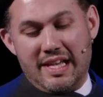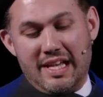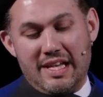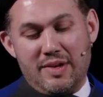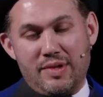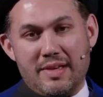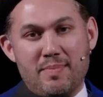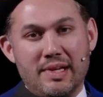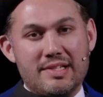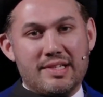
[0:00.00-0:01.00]
The
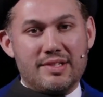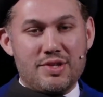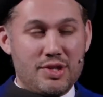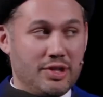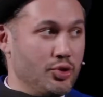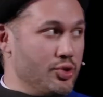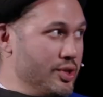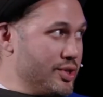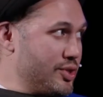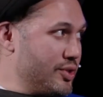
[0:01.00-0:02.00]
ability to share
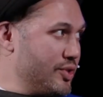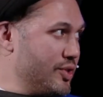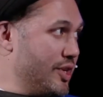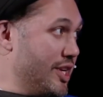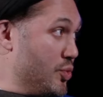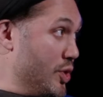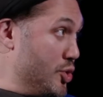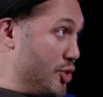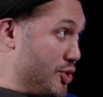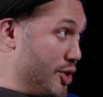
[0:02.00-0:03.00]
goodness, as we're
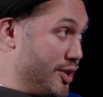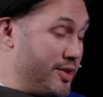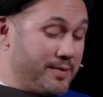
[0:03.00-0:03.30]
doing today.